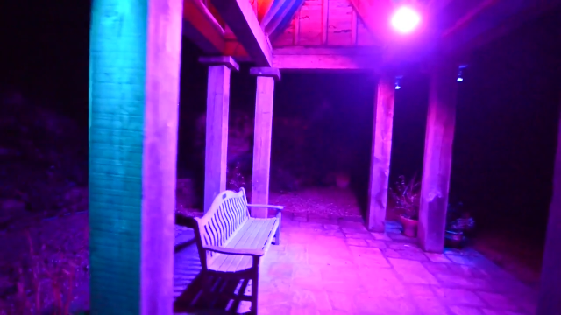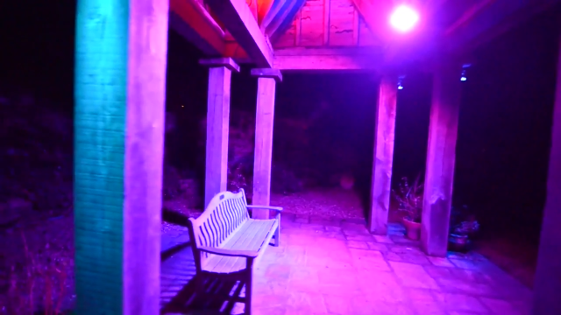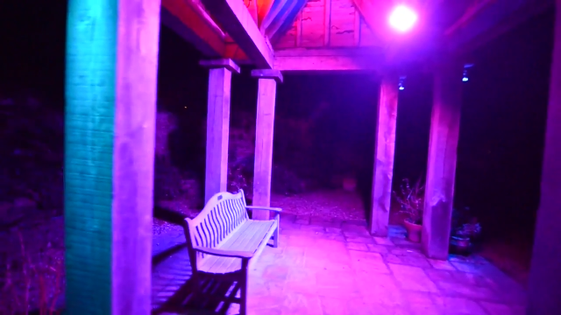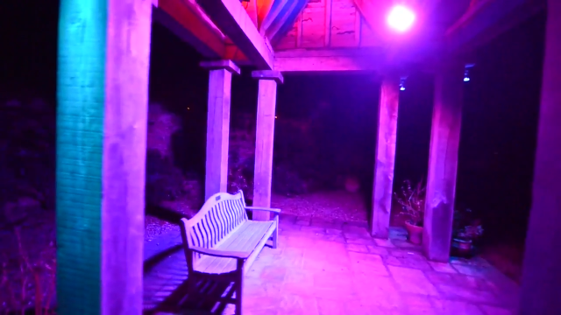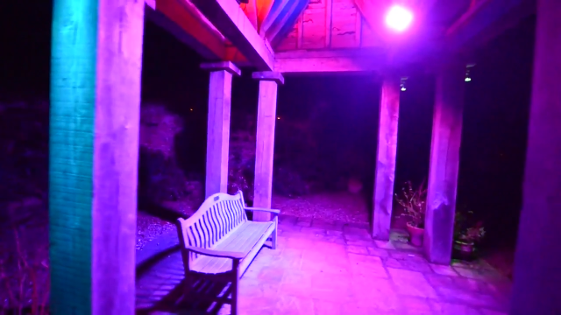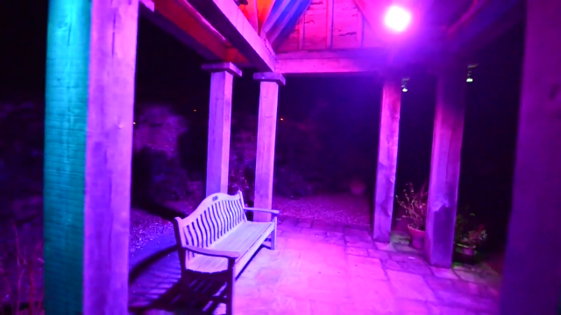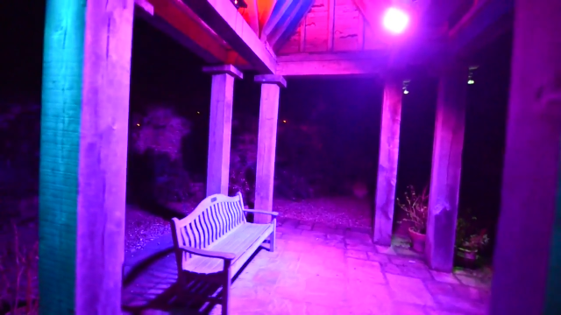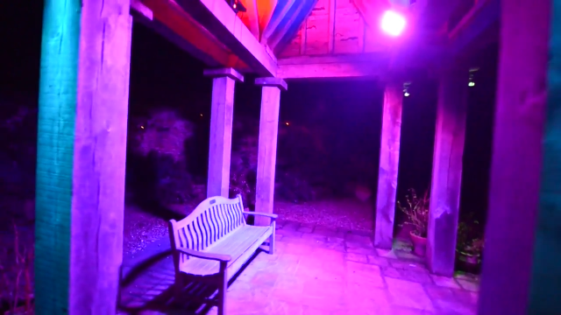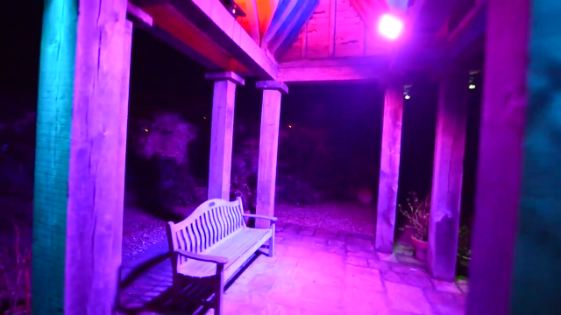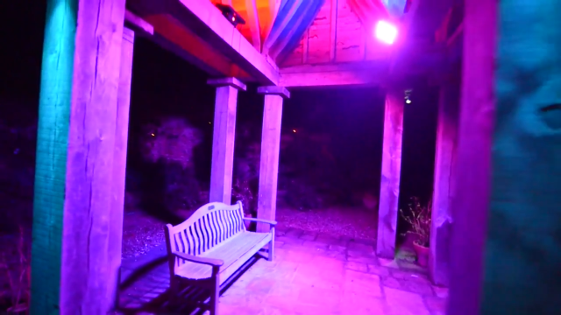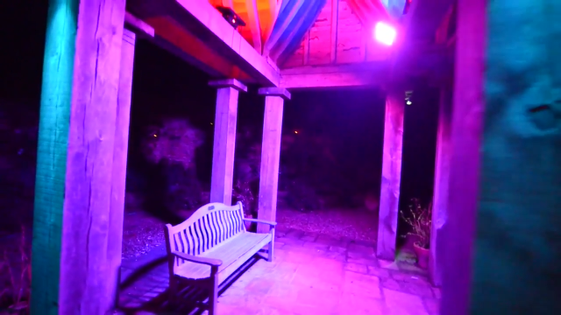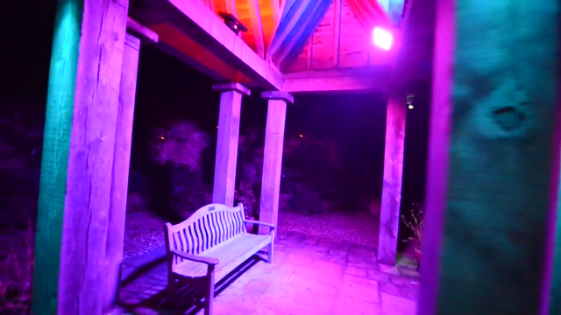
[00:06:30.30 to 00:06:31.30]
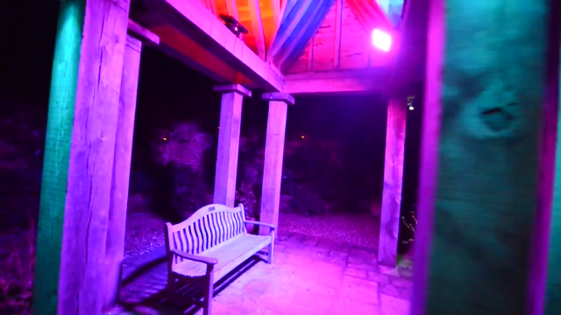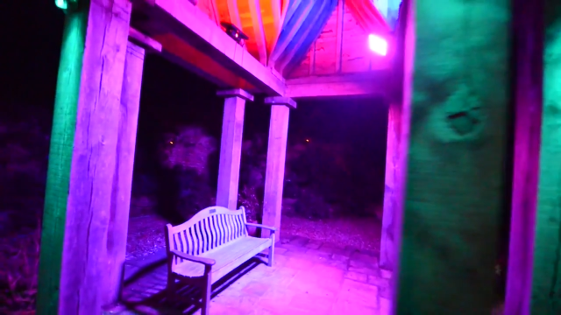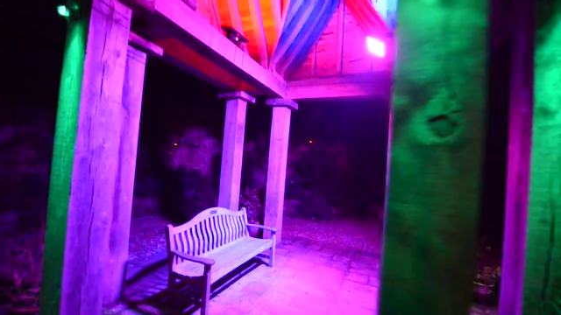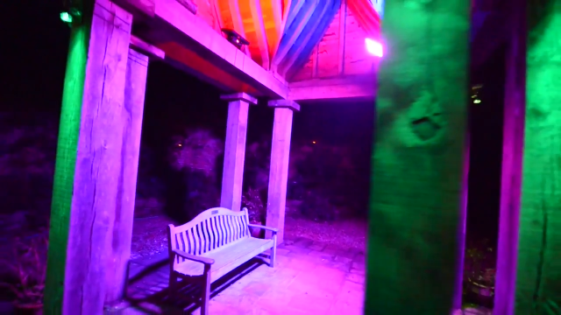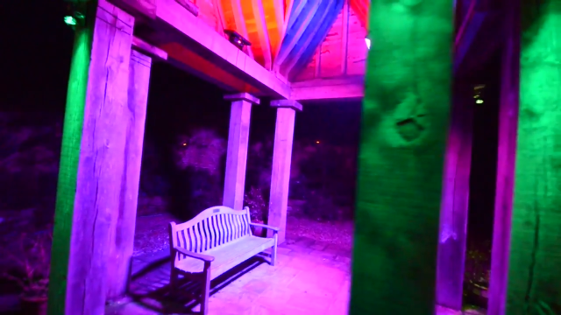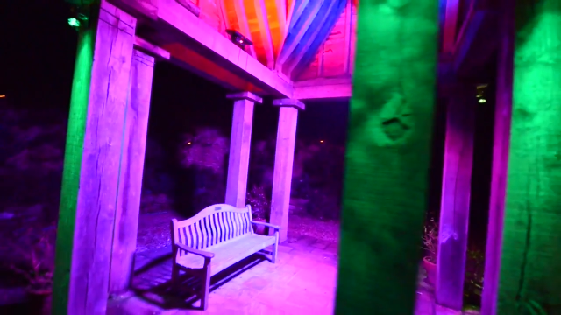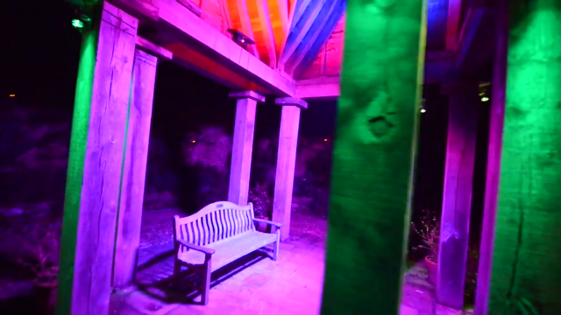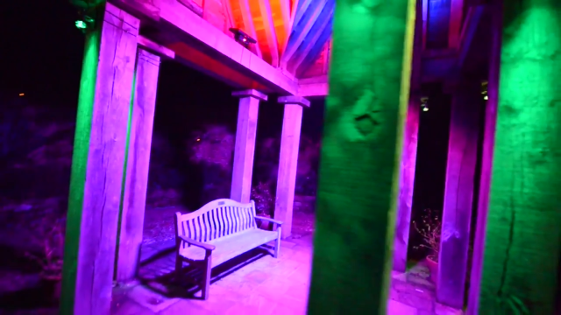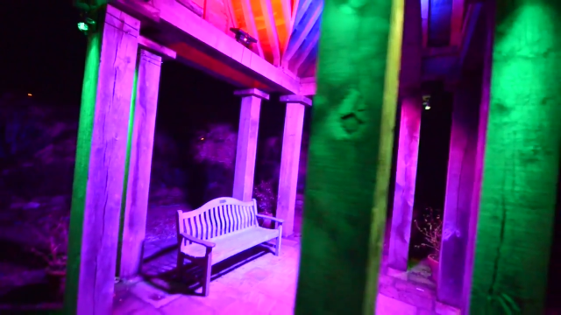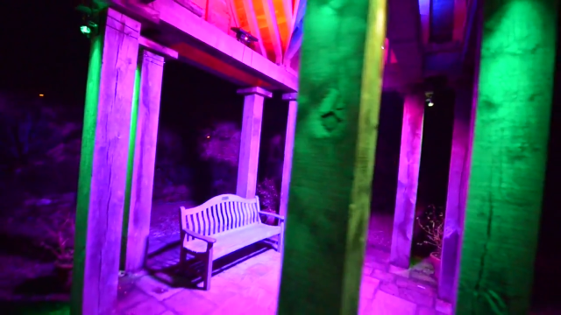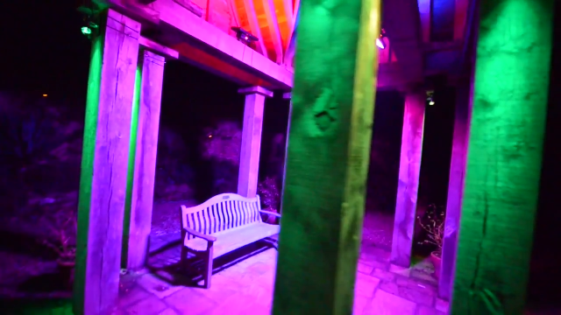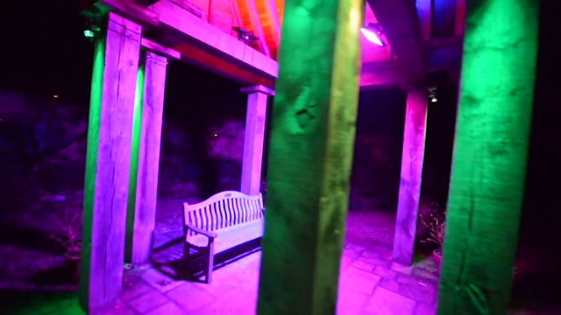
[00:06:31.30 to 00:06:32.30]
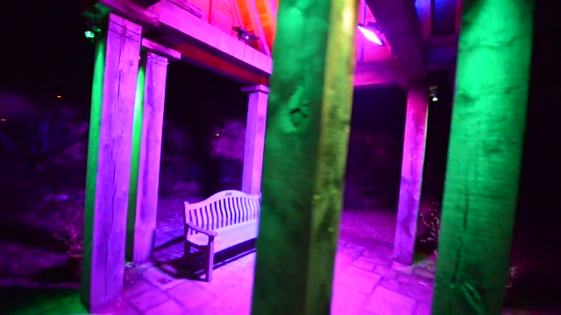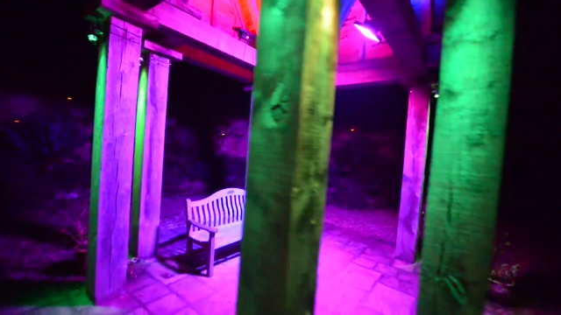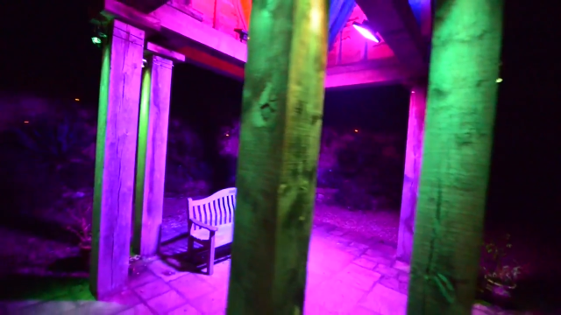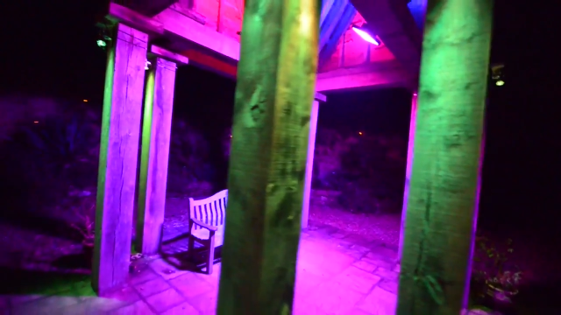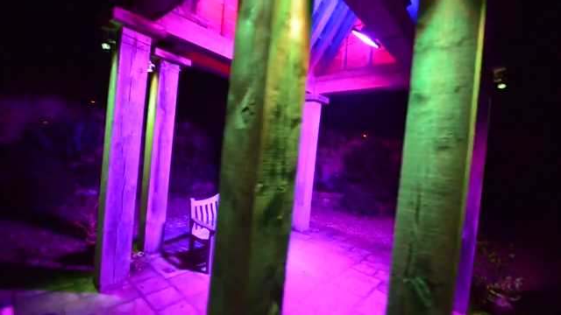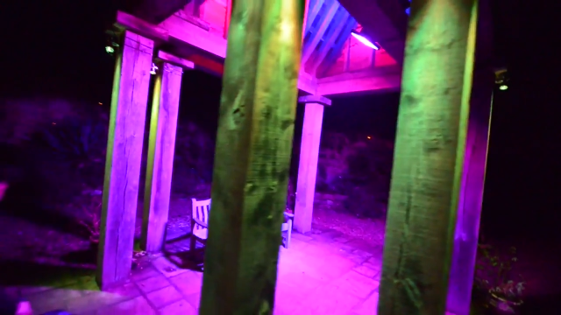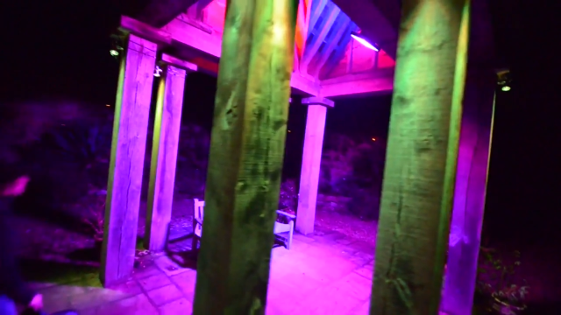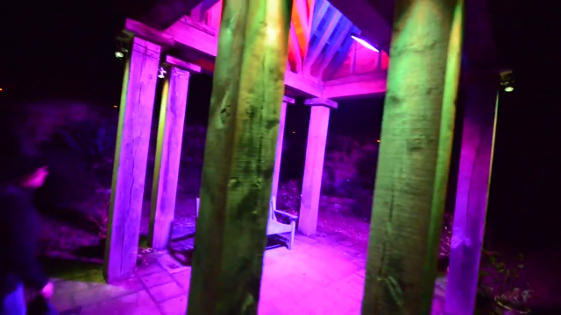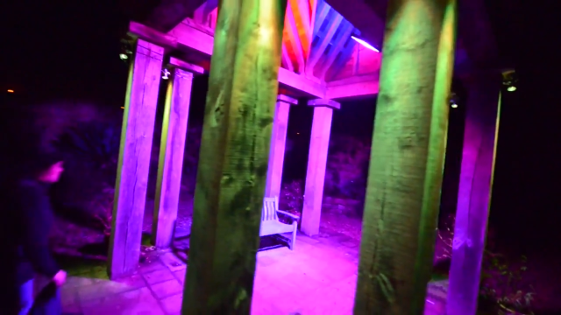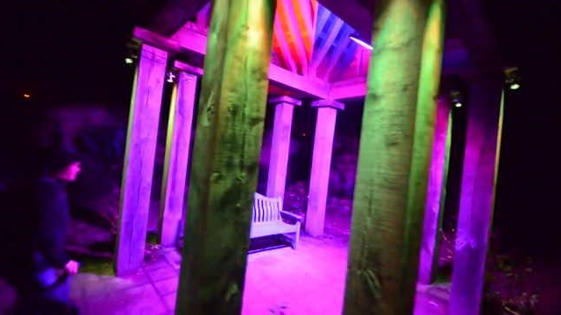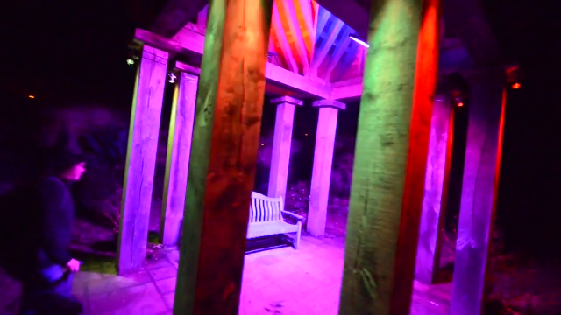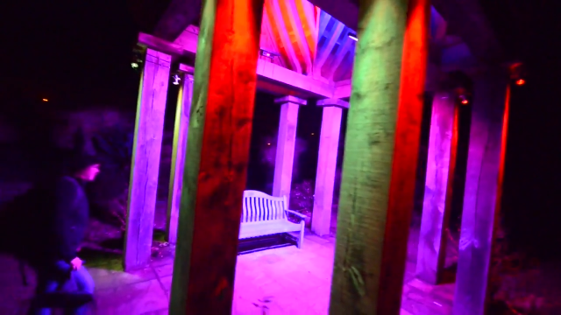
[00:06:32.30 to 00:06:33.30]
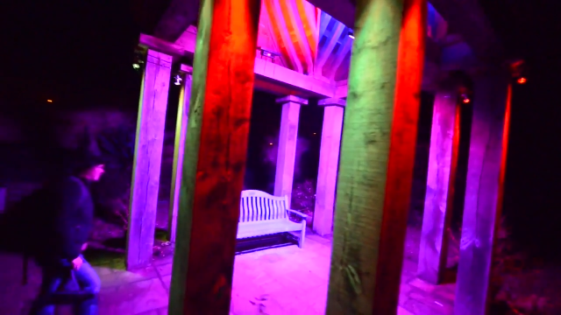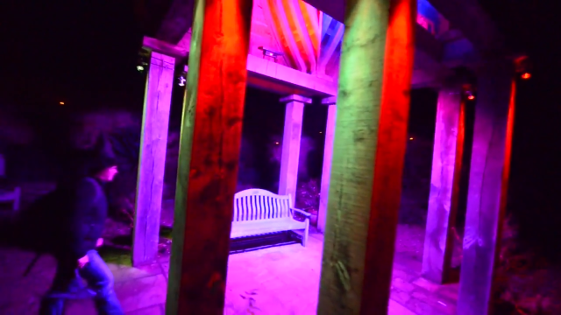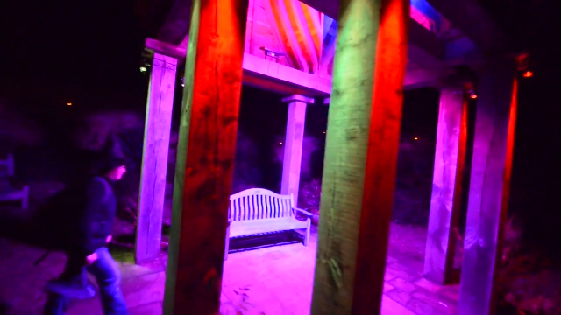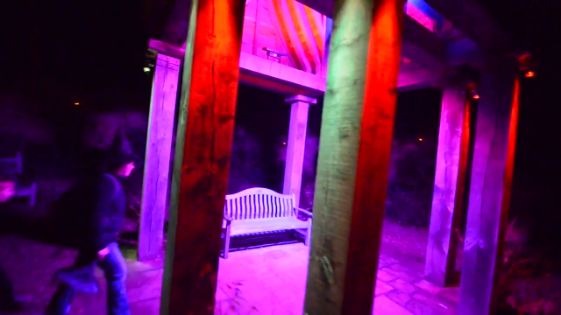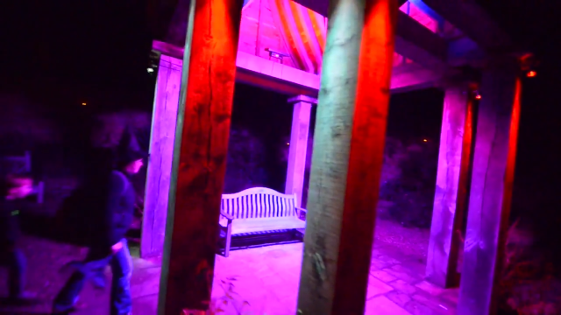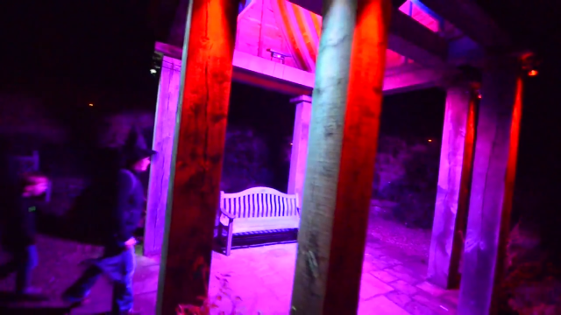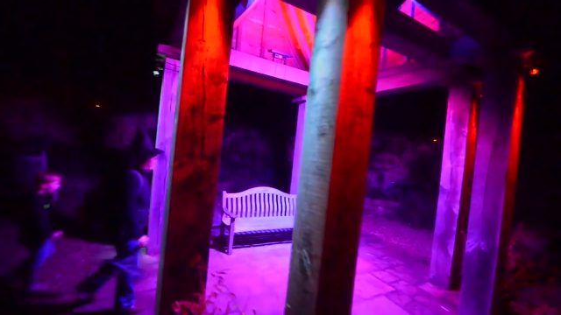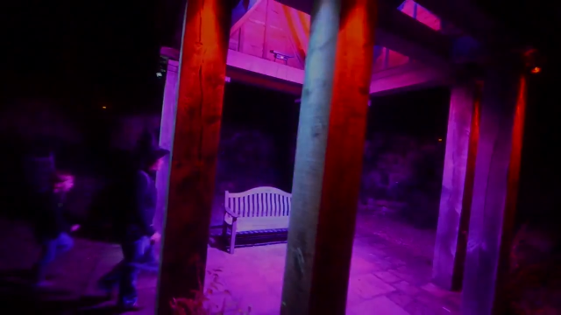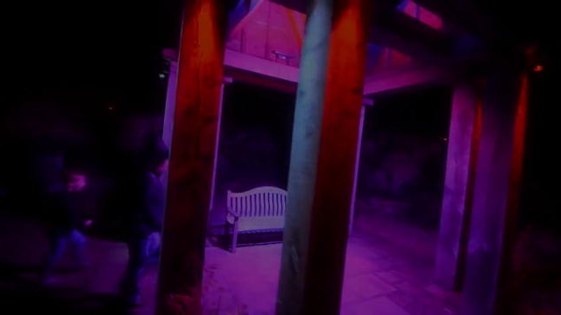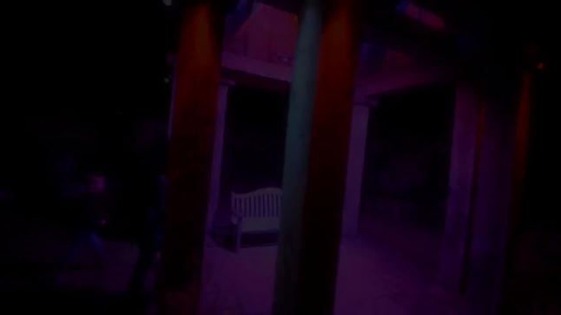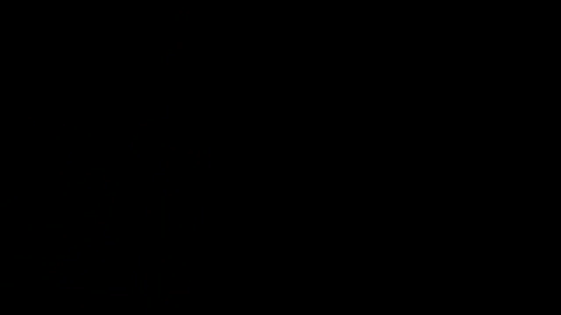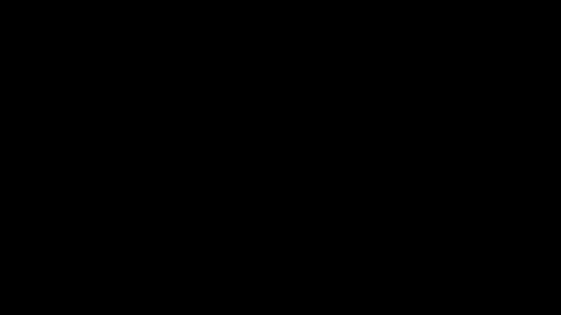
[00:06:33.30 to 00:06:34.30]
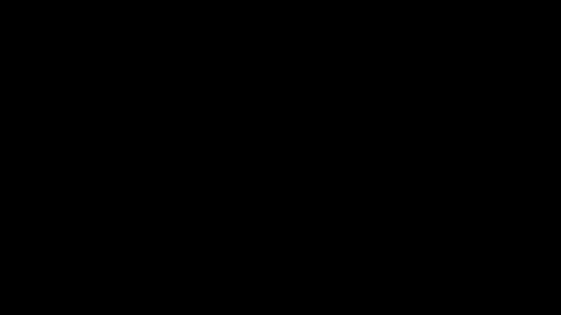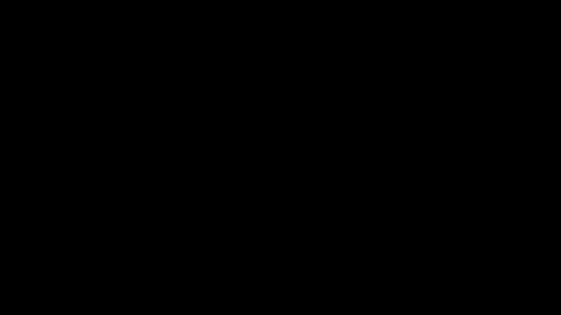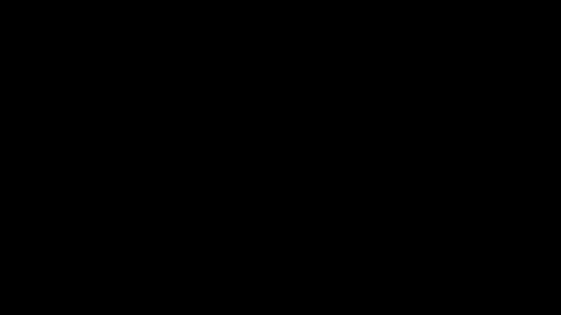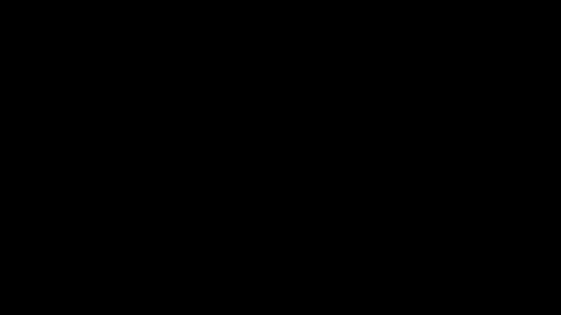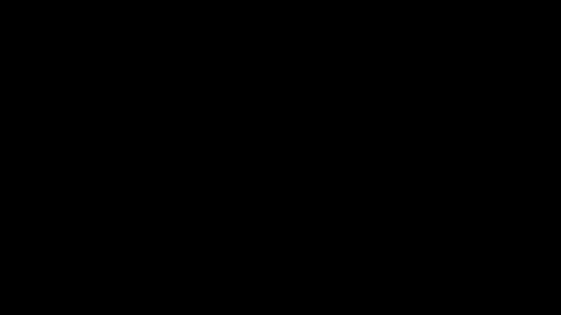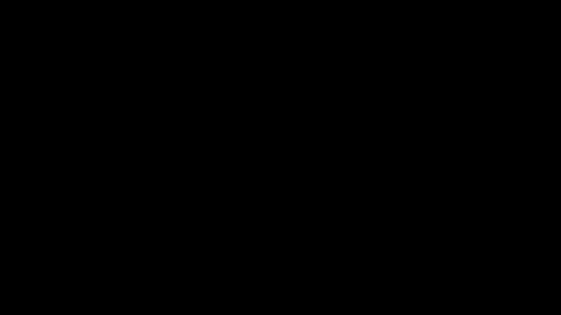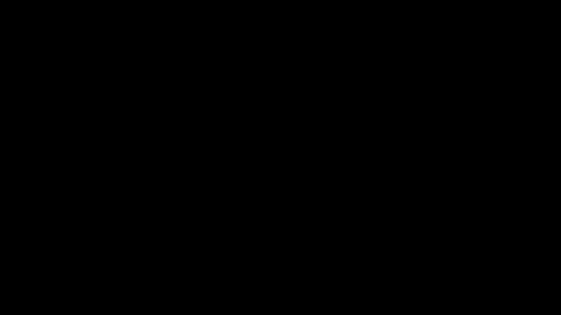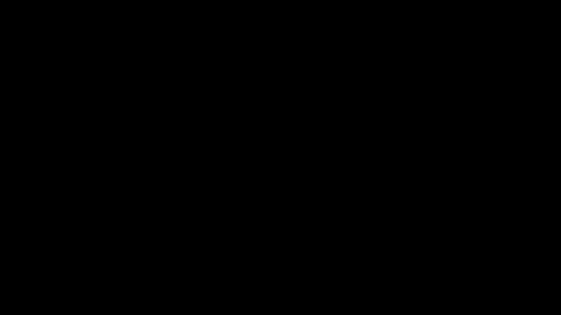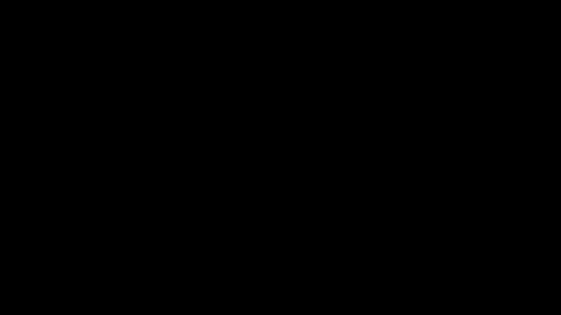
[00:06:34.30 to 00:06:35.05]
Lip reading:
No face is visible, so there are no lips to read.